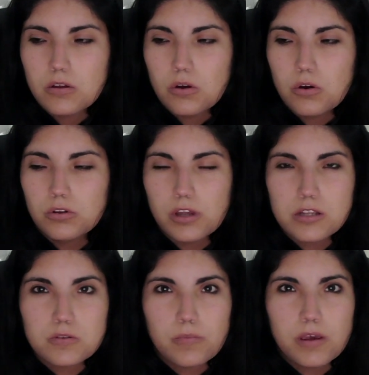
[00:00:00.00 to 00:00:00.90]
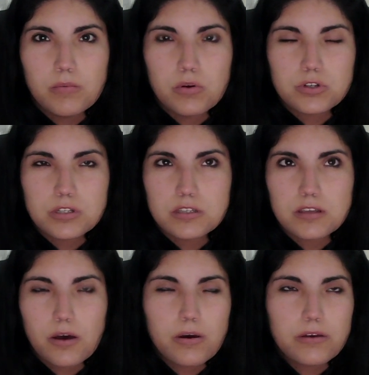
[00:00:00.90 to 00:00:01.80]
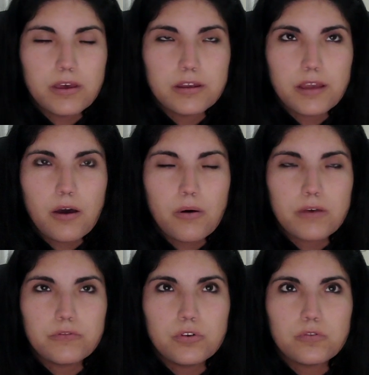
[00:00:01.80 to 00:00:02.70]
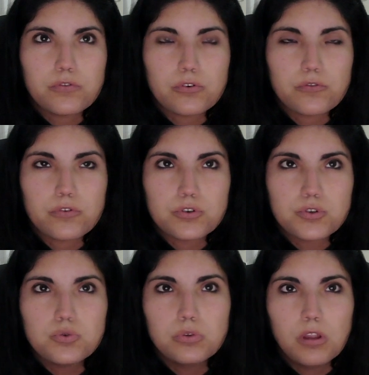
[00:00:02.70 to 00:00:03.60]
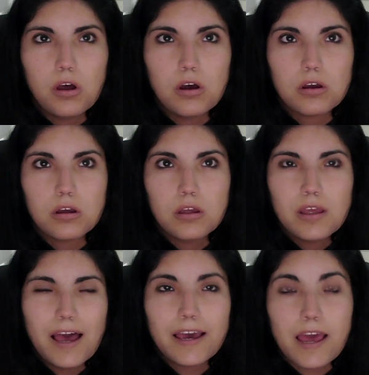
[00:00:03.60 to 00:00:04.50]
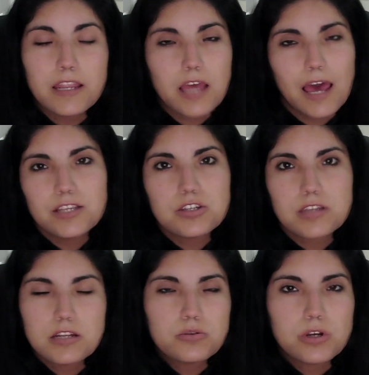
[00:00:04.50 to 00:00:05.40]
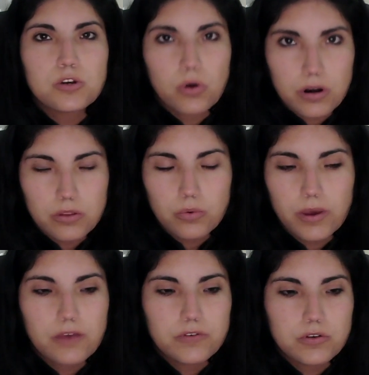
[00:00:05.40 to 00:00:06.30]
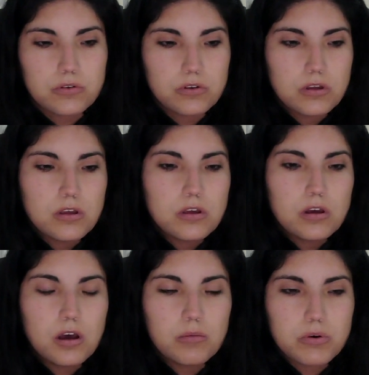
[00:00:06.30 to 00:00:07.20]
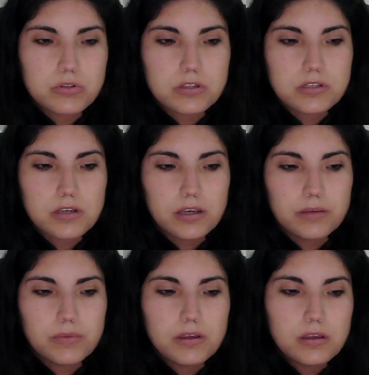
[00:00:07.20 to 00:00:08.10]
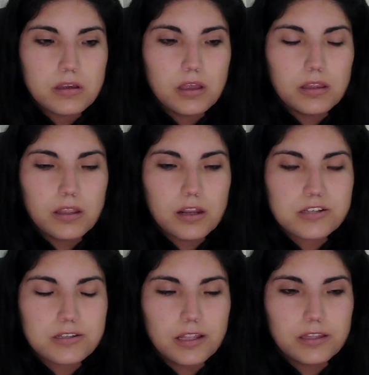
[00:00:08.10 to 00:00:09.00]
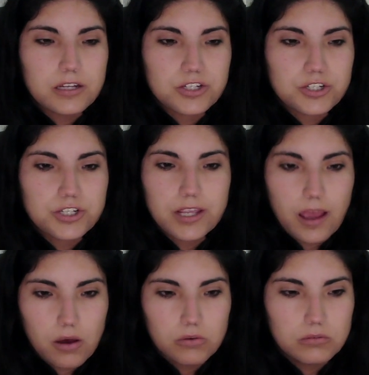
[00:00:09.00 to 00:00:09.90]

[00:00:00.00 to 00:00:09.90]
hold on to my emotions is how I feel for too long. I just tend to ignore the way I feel most of the time, and then I just let that shit out.